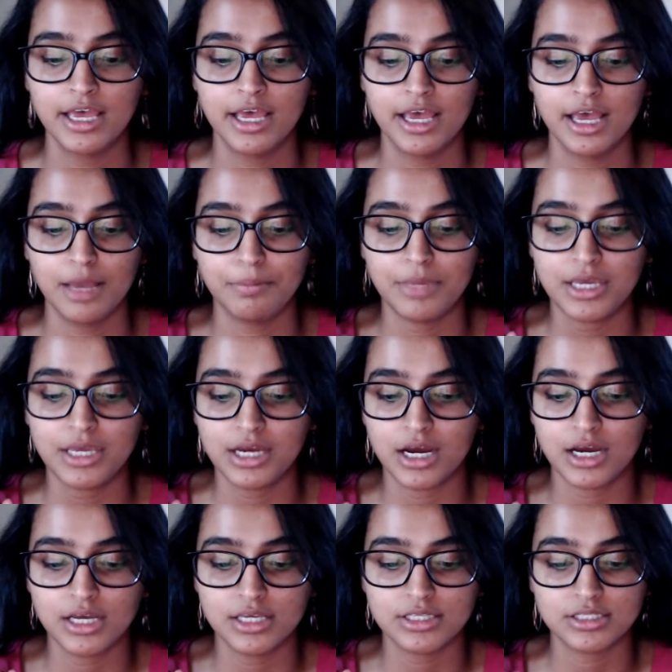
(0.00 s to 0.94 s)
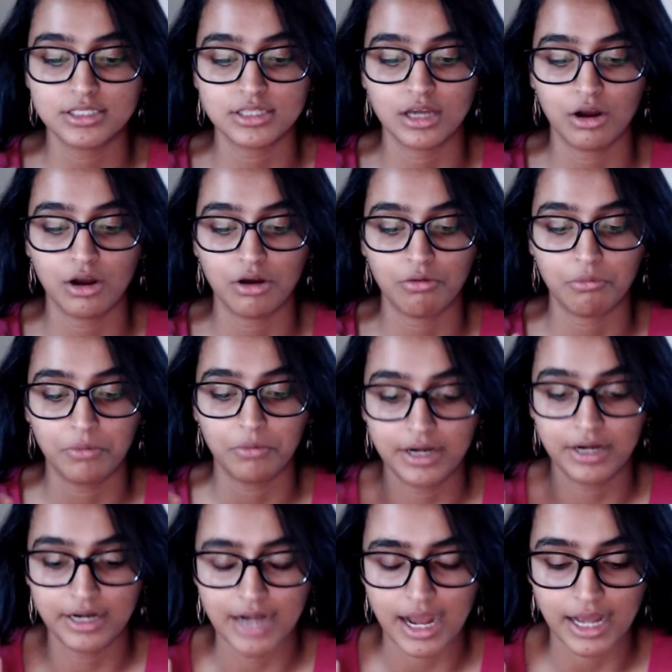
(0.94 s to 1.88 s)
because we're
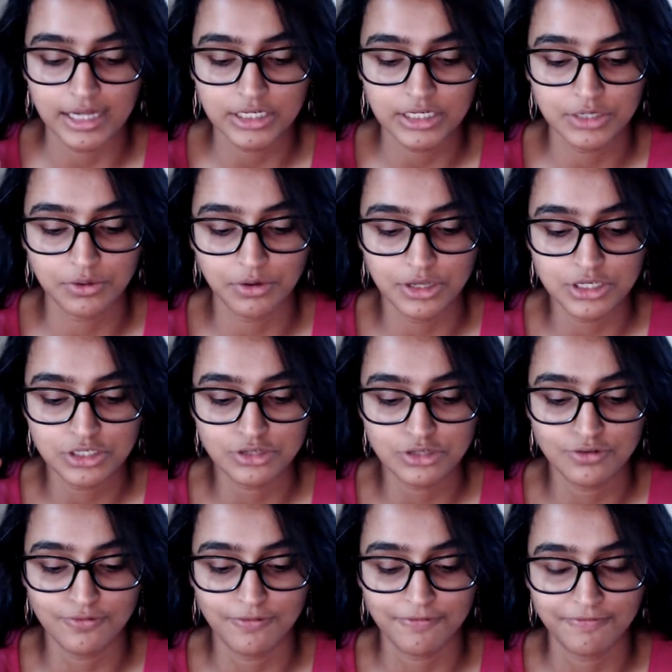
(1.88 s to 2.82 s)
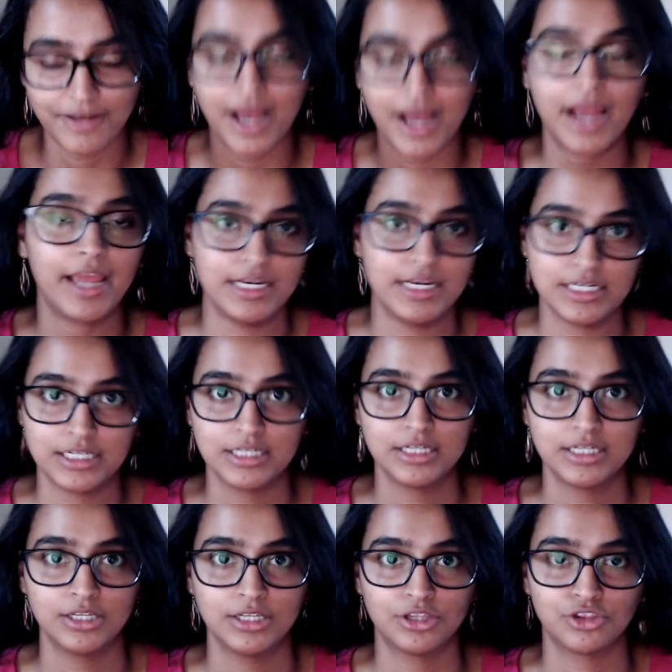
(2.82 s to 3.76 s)
not going to find
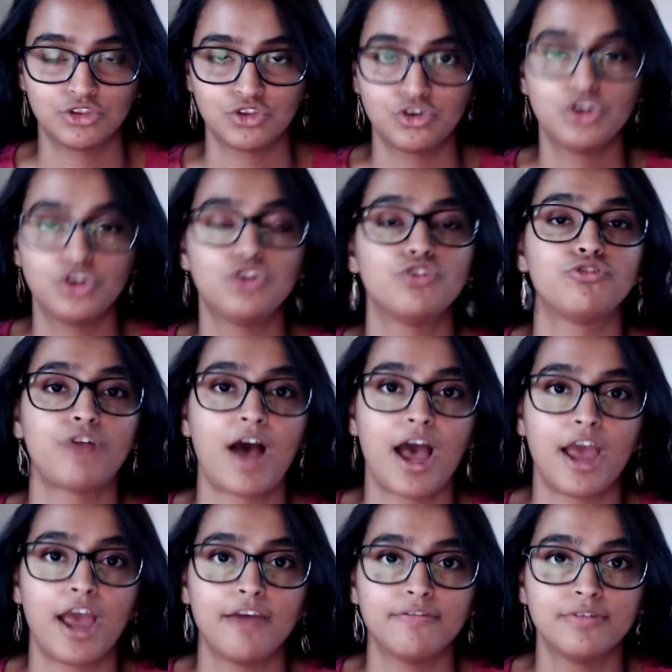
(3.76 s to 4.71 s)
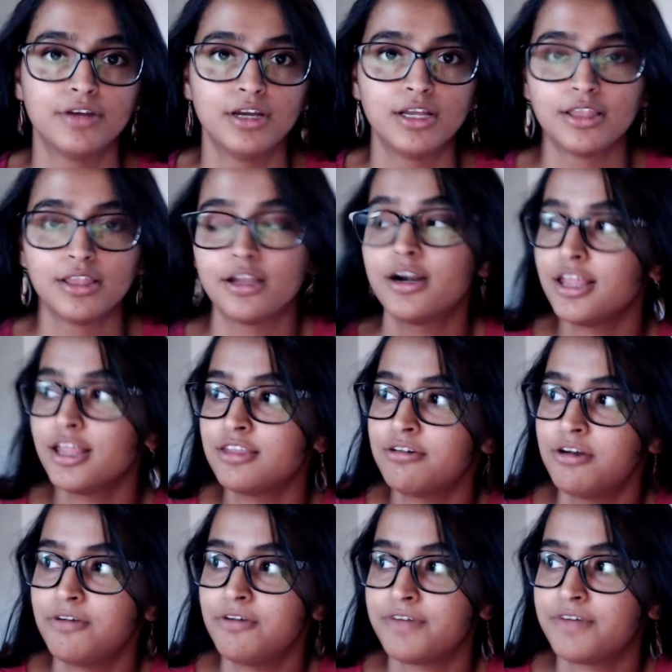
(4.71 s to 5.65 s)
3 to 5. They're not
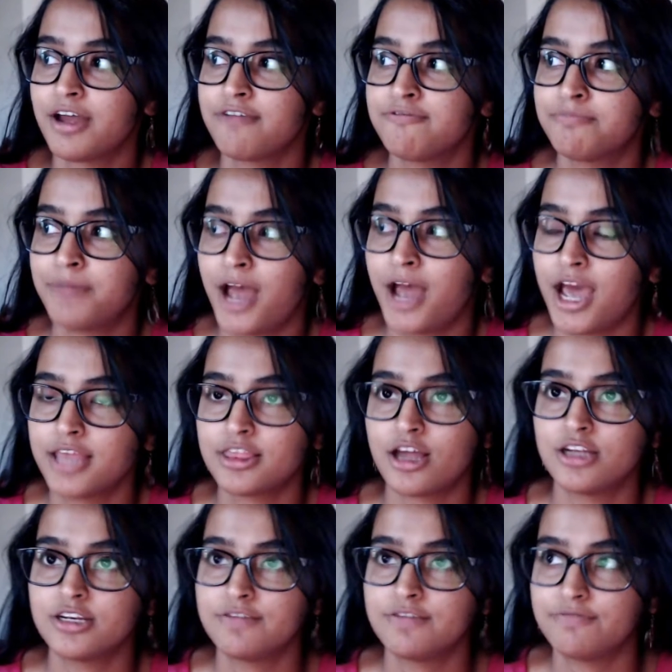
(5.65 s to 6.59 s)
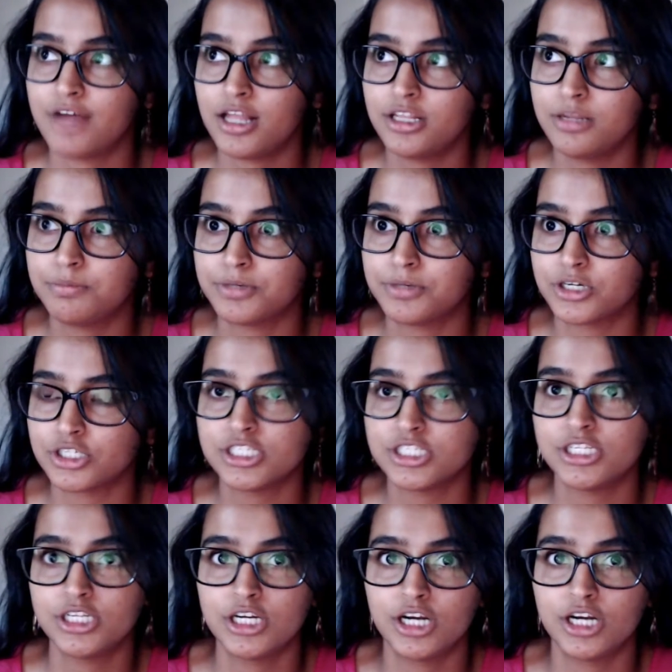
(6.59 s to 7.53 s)
3 to 5 Python developers,
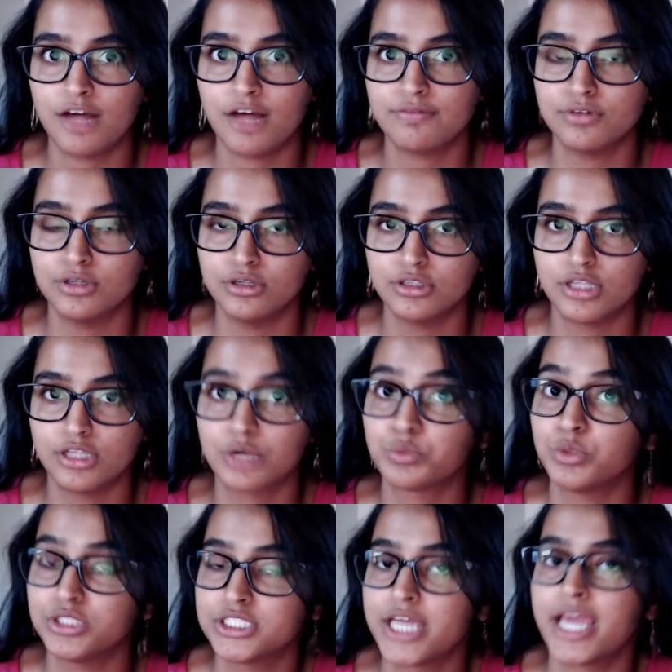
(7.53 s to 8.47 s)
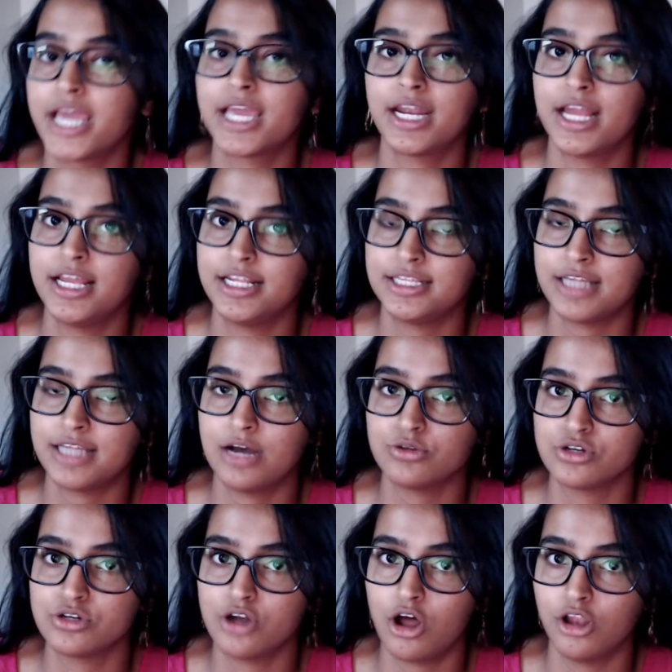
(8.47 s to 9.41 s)
senior level, that will take an
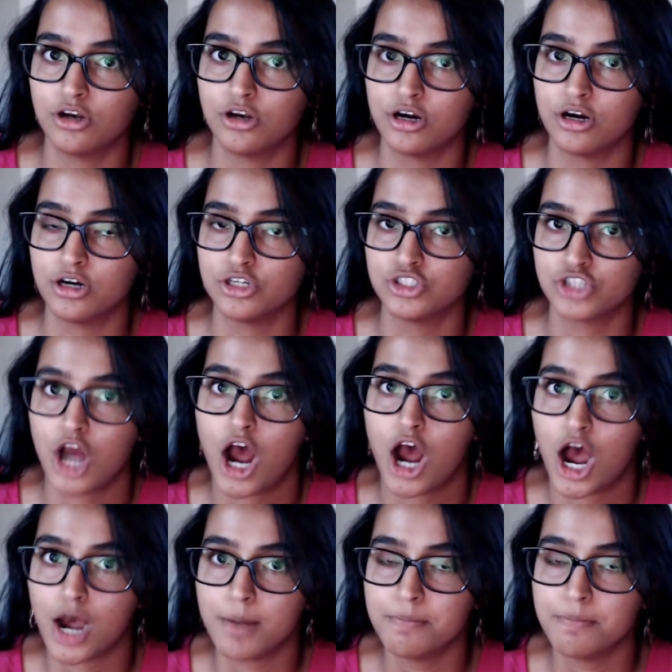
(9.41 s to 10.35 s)
$80,000 job.